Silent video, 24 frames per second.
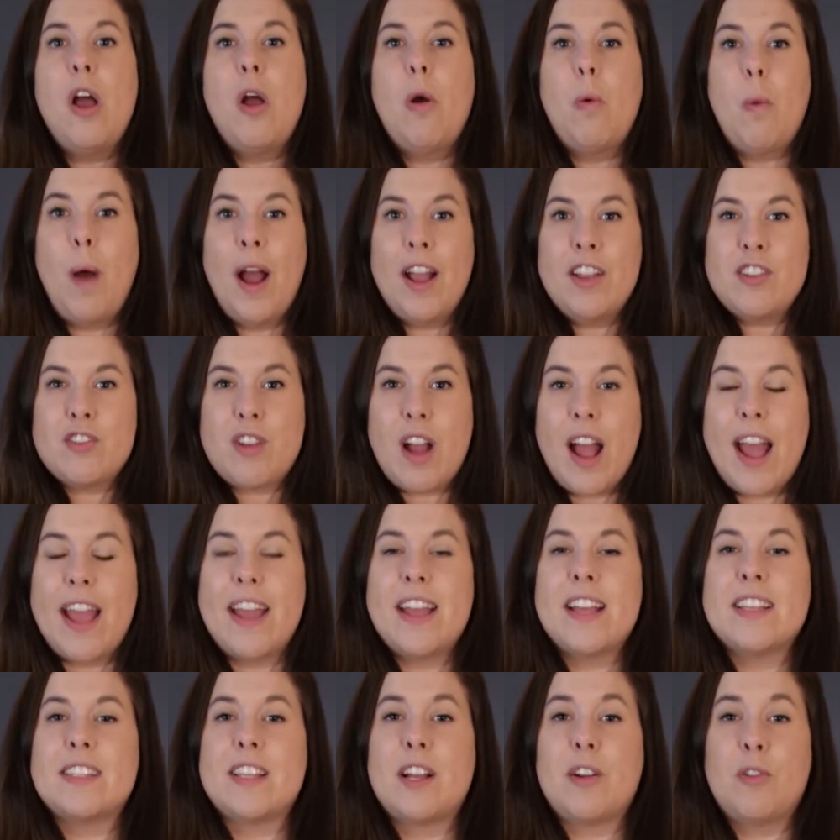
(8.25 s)
Why Try
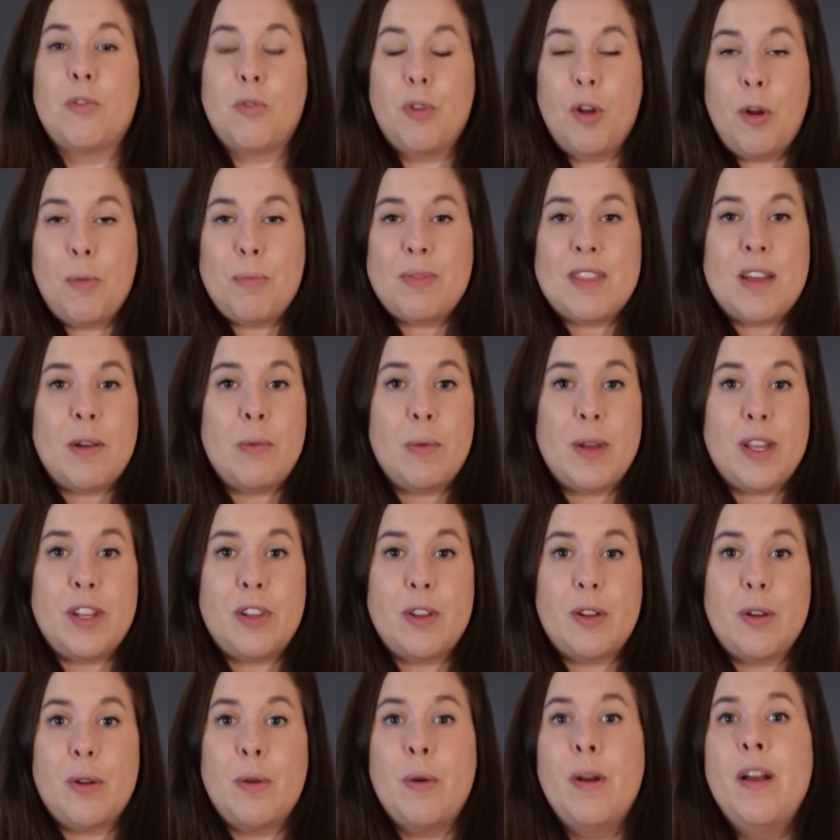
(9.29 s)
is a group that we
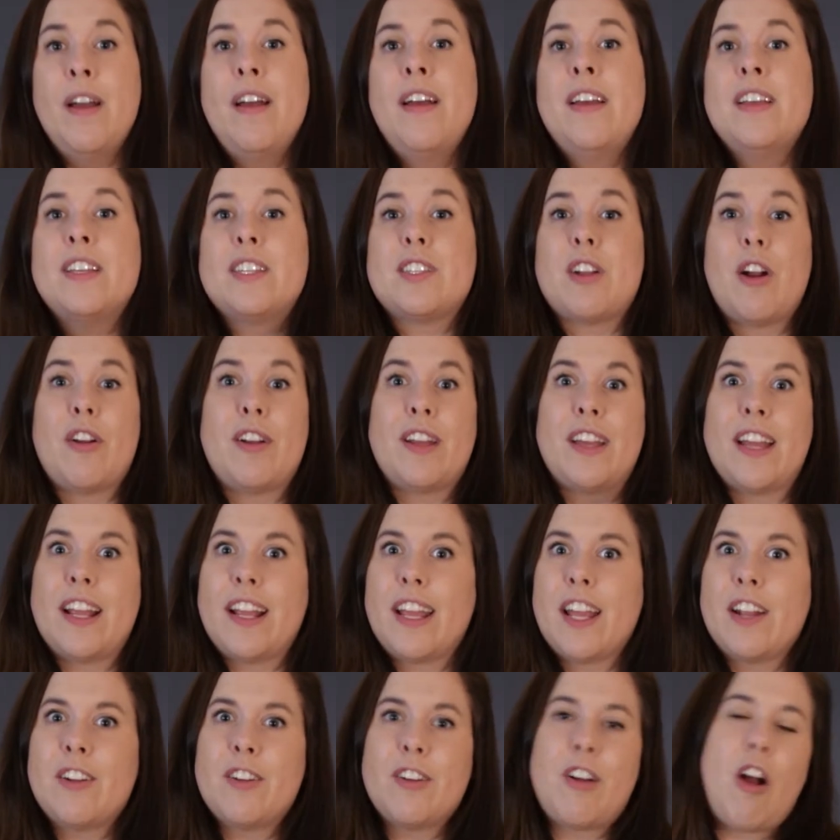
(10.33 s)
do starting in
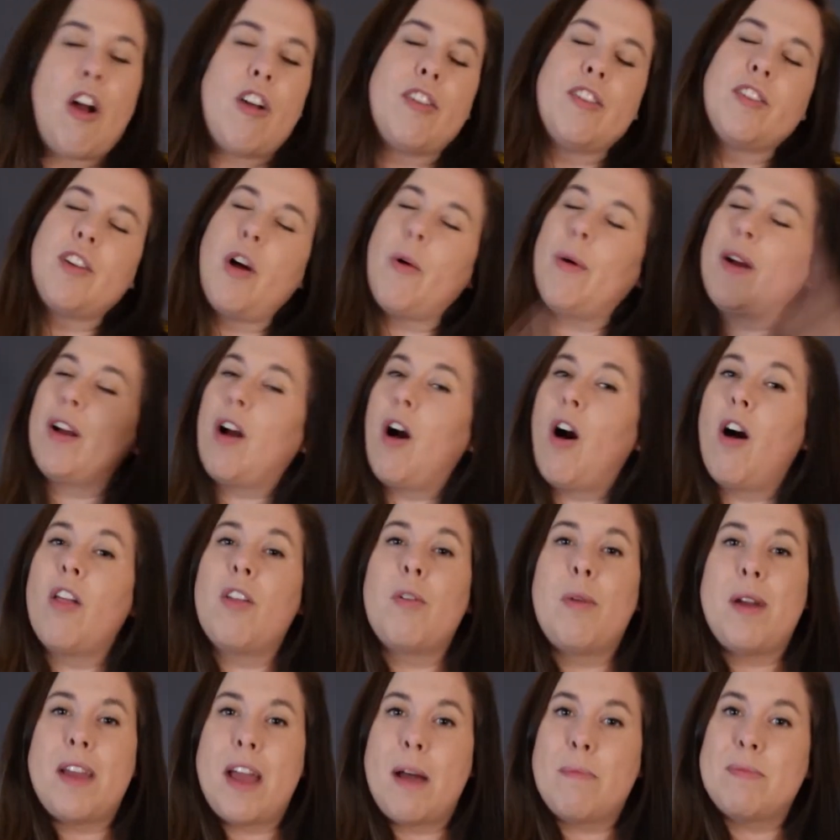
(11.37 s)
kindergarten going all the
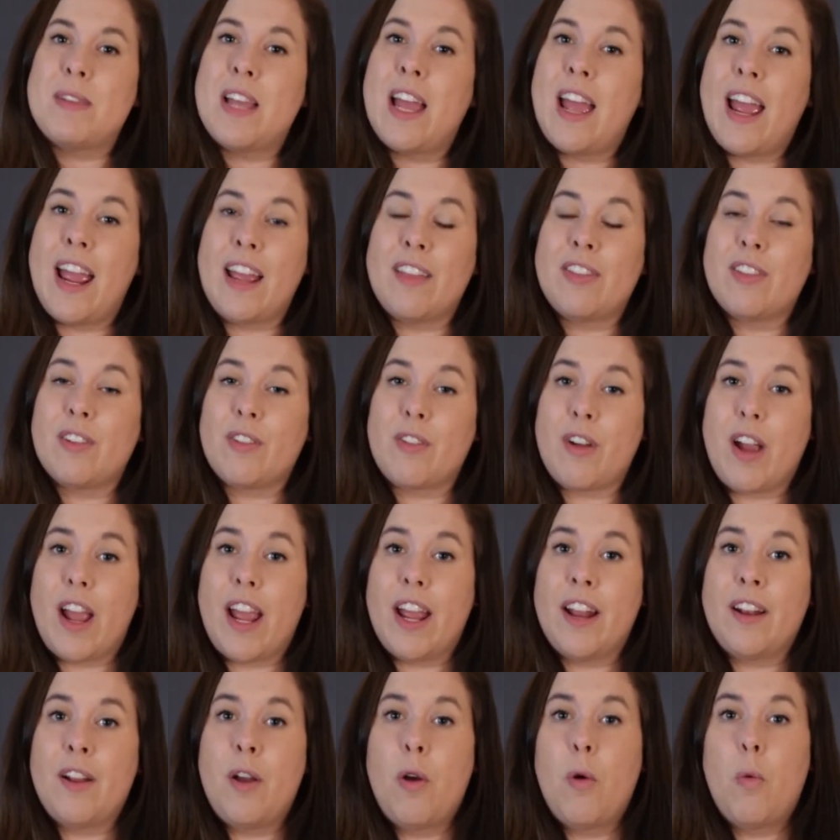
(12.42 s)
way up to 8th
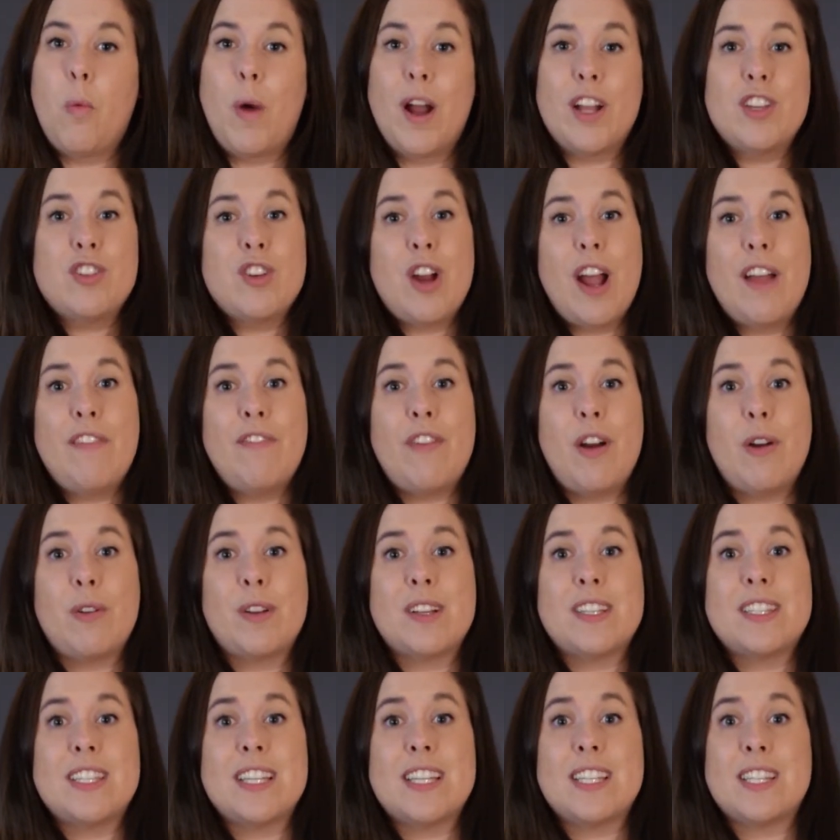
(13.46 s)
grade. Why Try
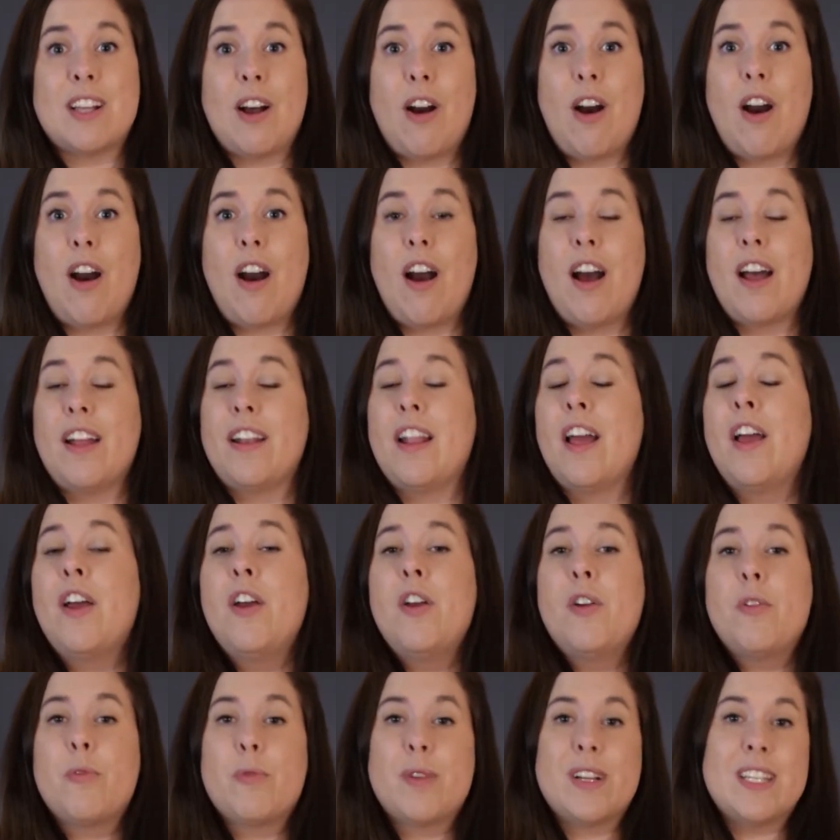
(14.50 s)
focuses on
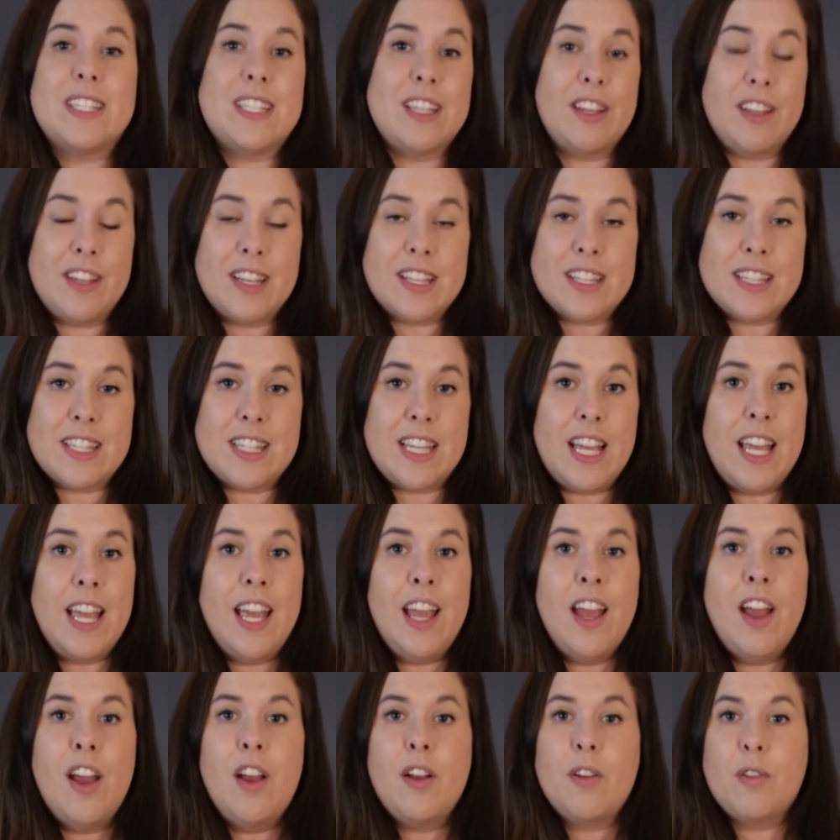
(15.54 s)

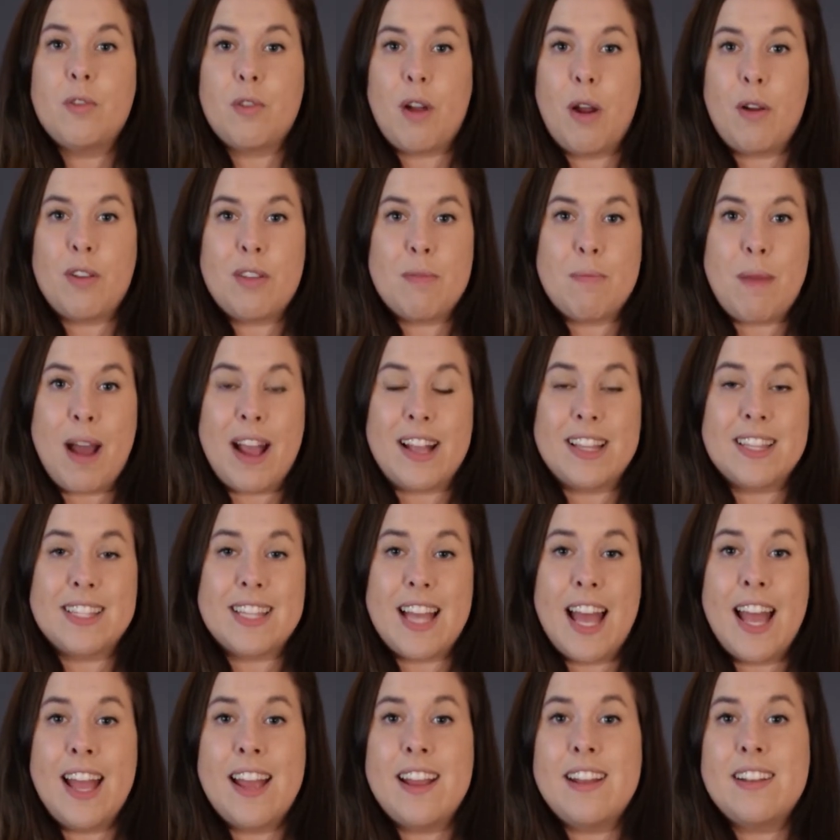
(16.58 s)
resiliency, growth
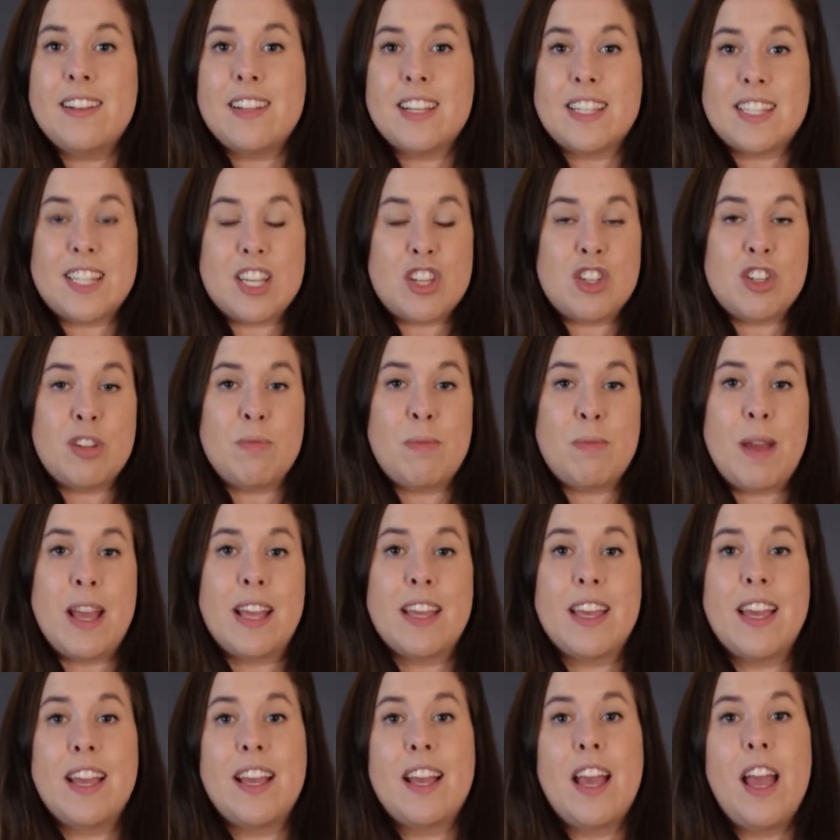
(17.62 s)
mindset, decision
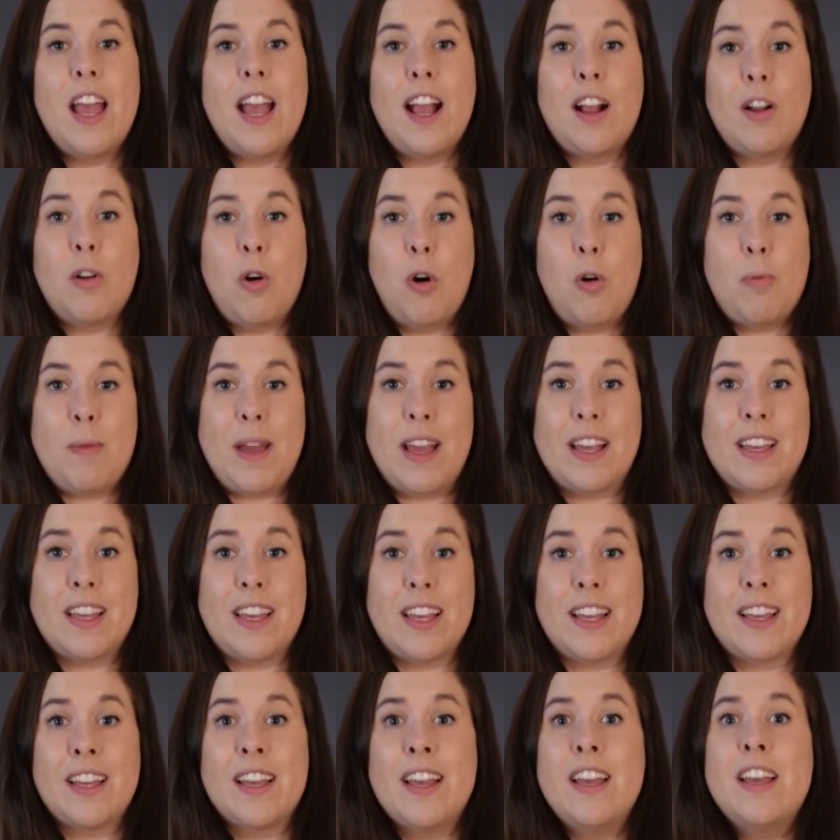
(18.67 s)
making, and goal
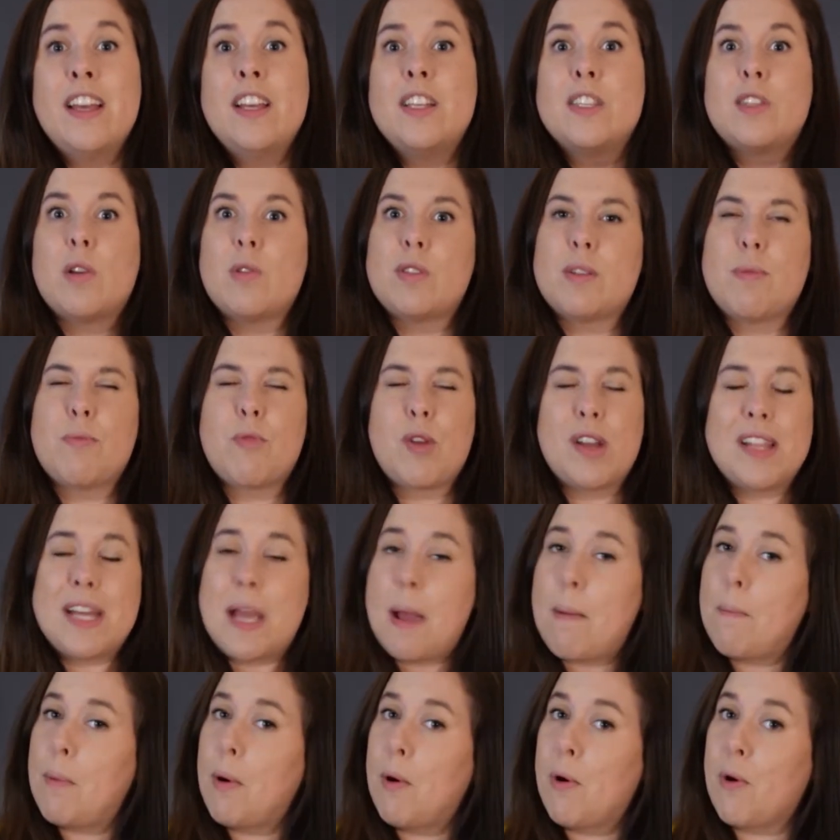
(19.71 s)
making. So some really
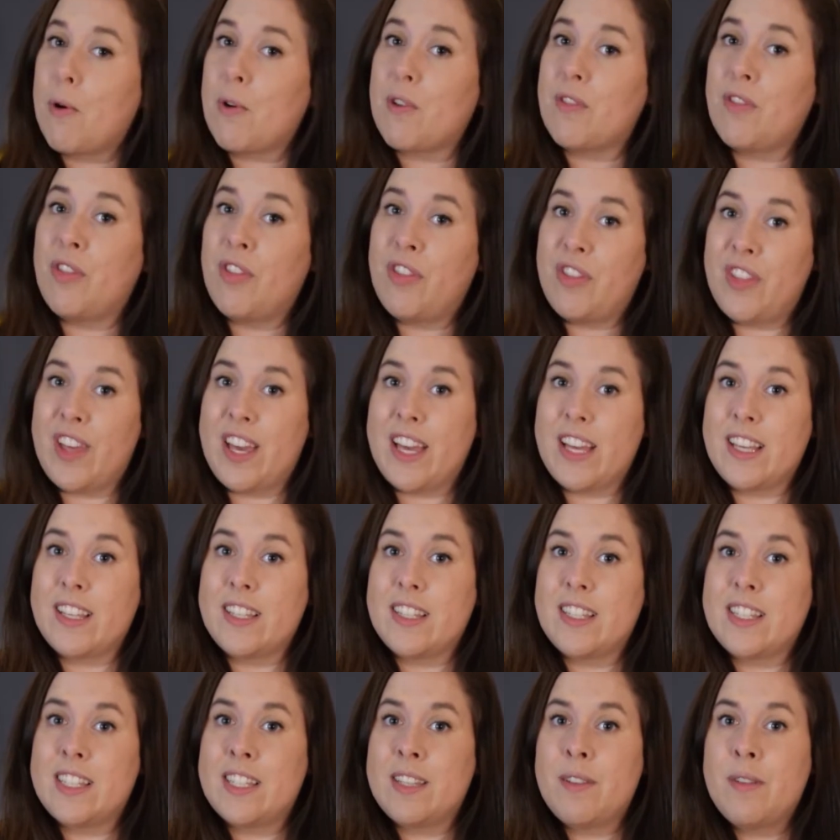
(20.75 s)
important
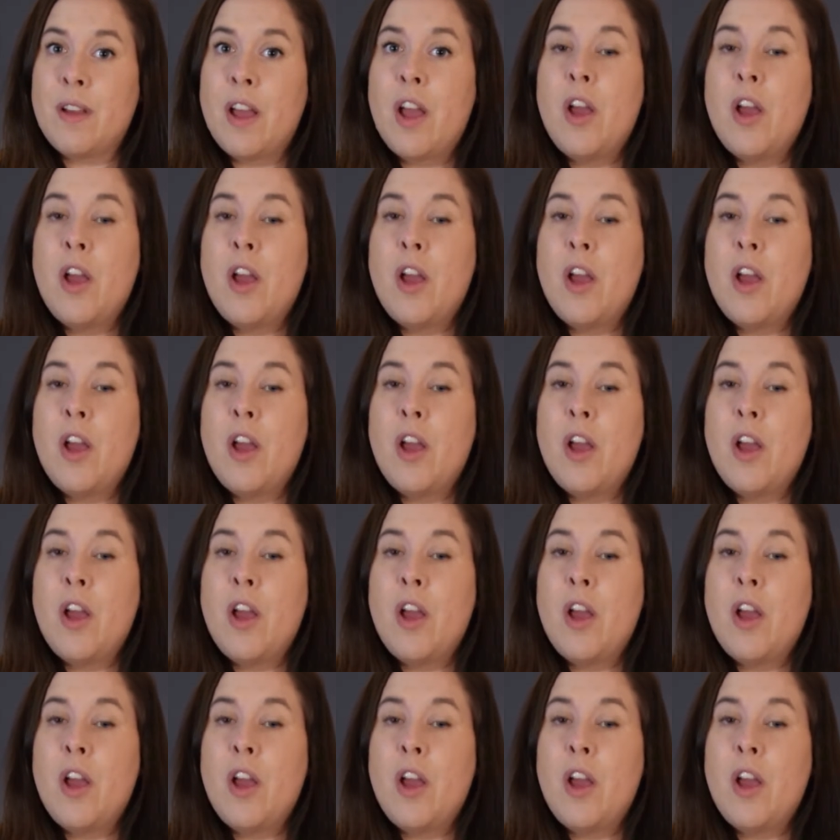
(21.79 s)
things.